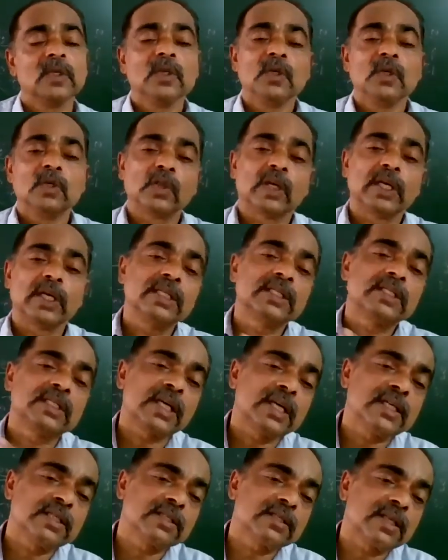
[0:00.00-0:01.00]
So he
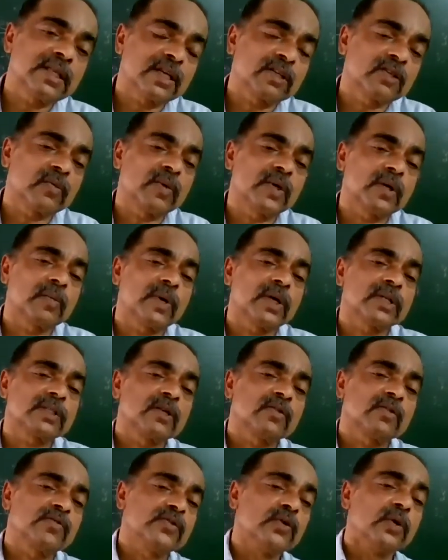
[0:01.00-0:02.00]
changed the atomic mass
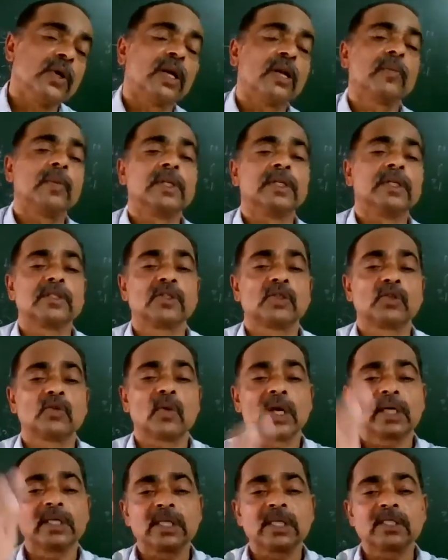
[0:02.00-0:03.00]
of few elements to
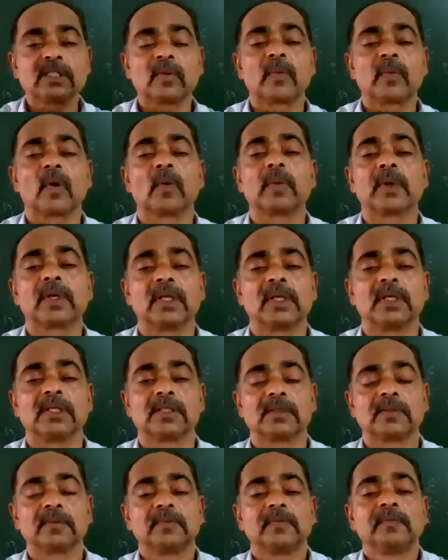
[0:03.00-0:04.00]
adjust the
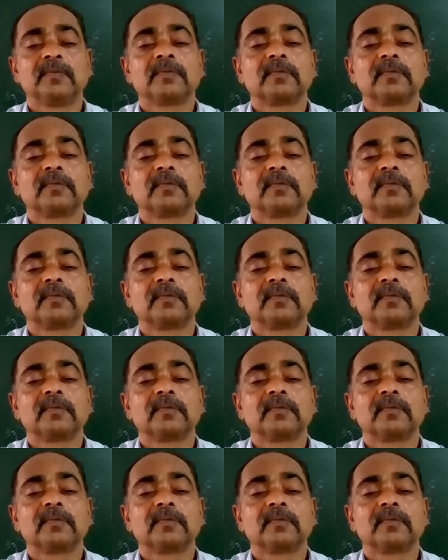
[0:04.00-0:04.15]
properties.